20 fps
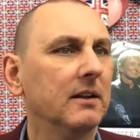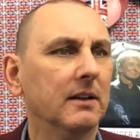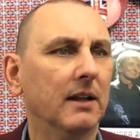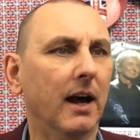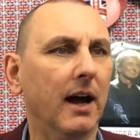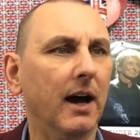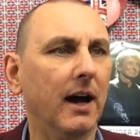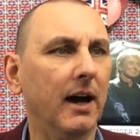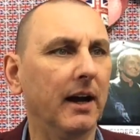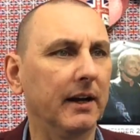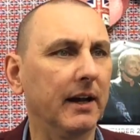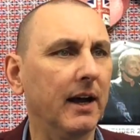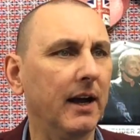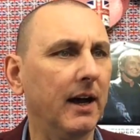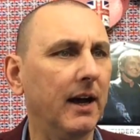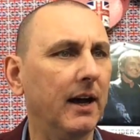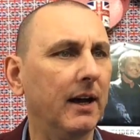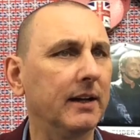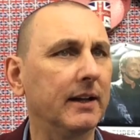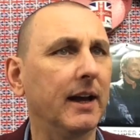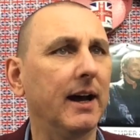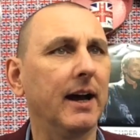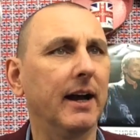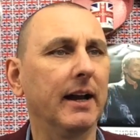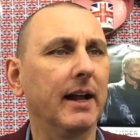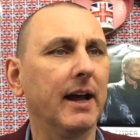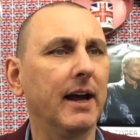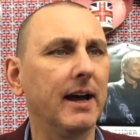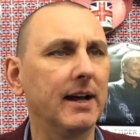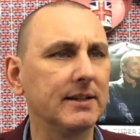La da da
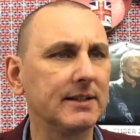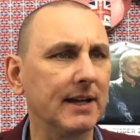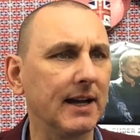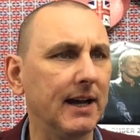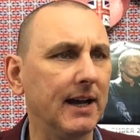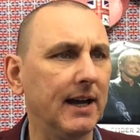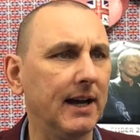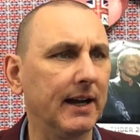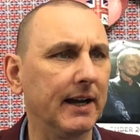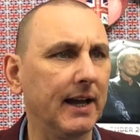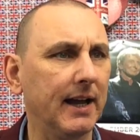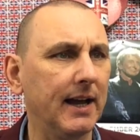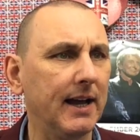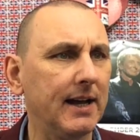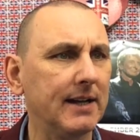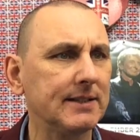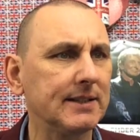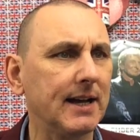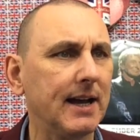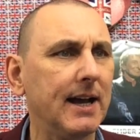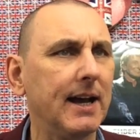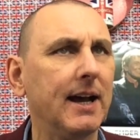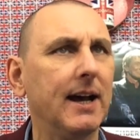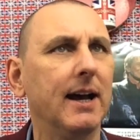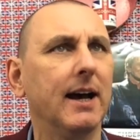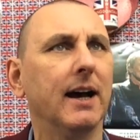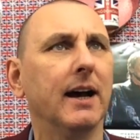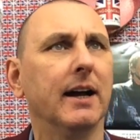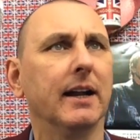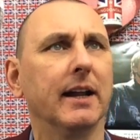da da da
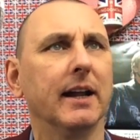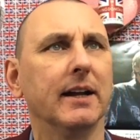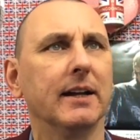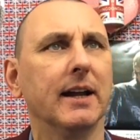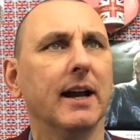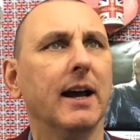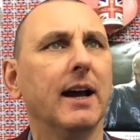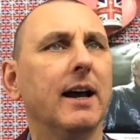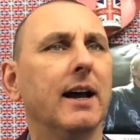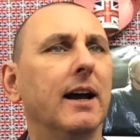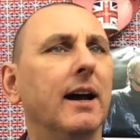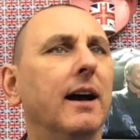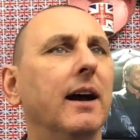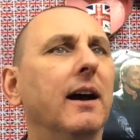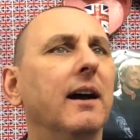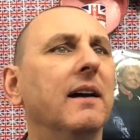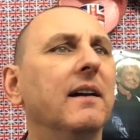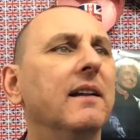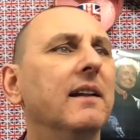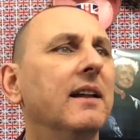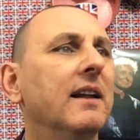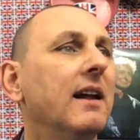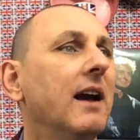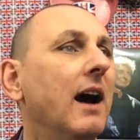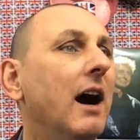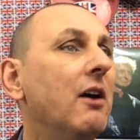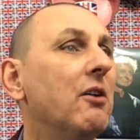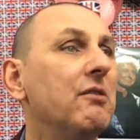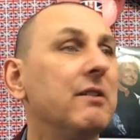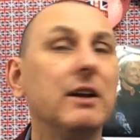da da da.
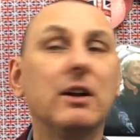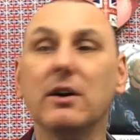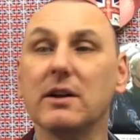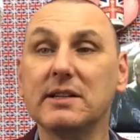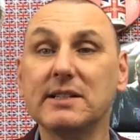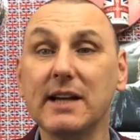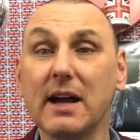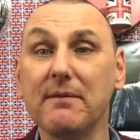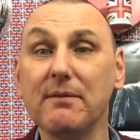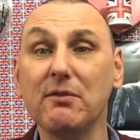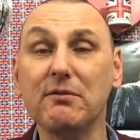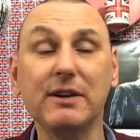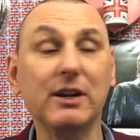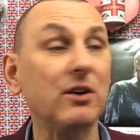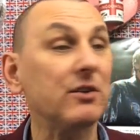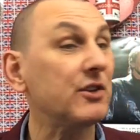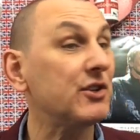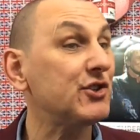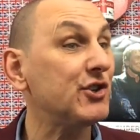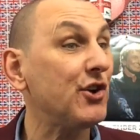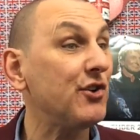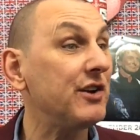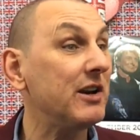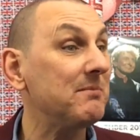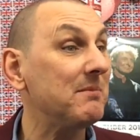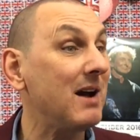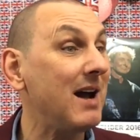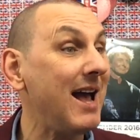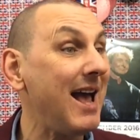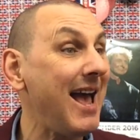I have already got. See, I've already got the tune in
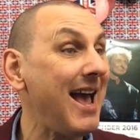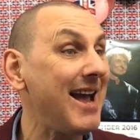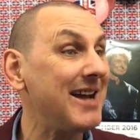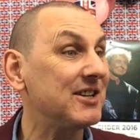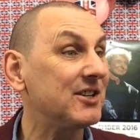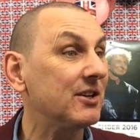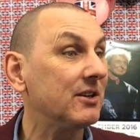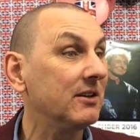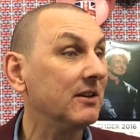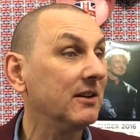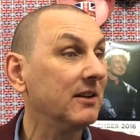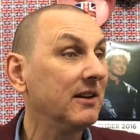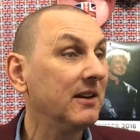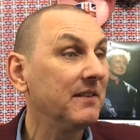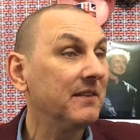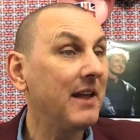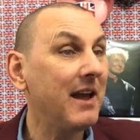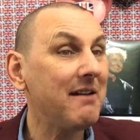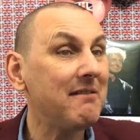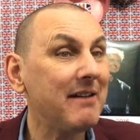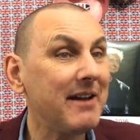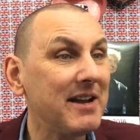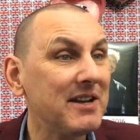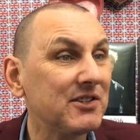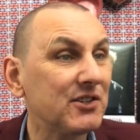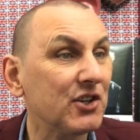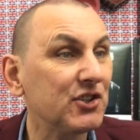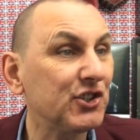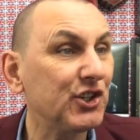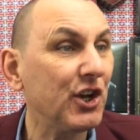my head. There it is.
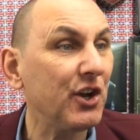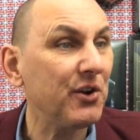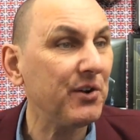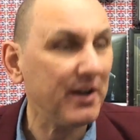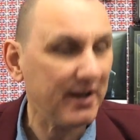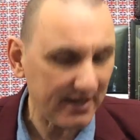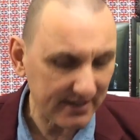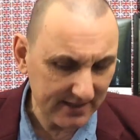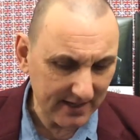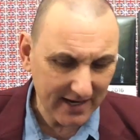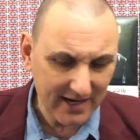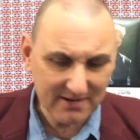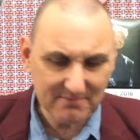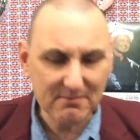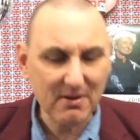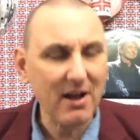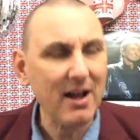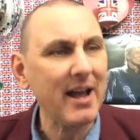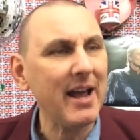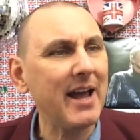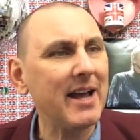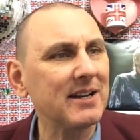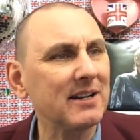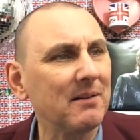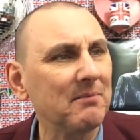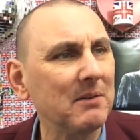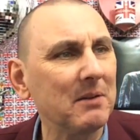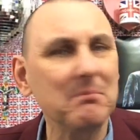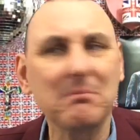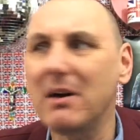The tune is in my head.
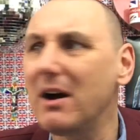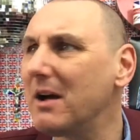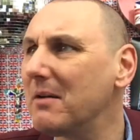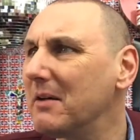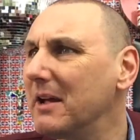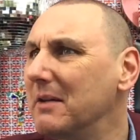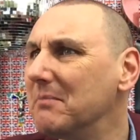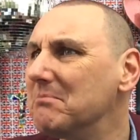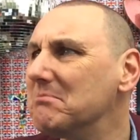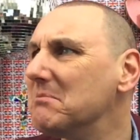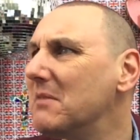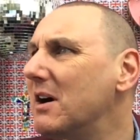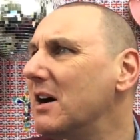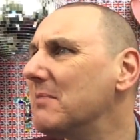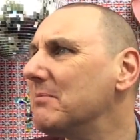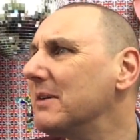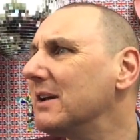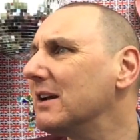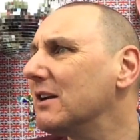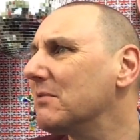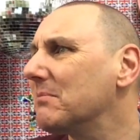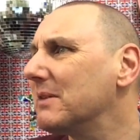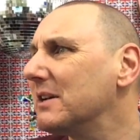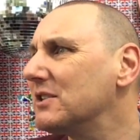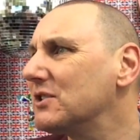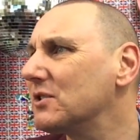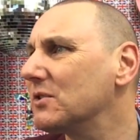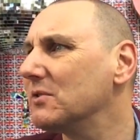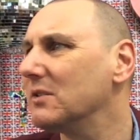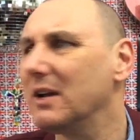It might. It might be a little bit
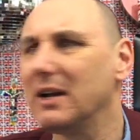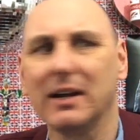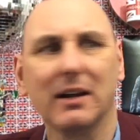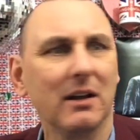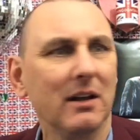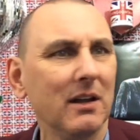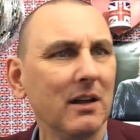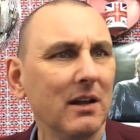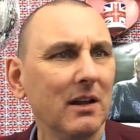too late.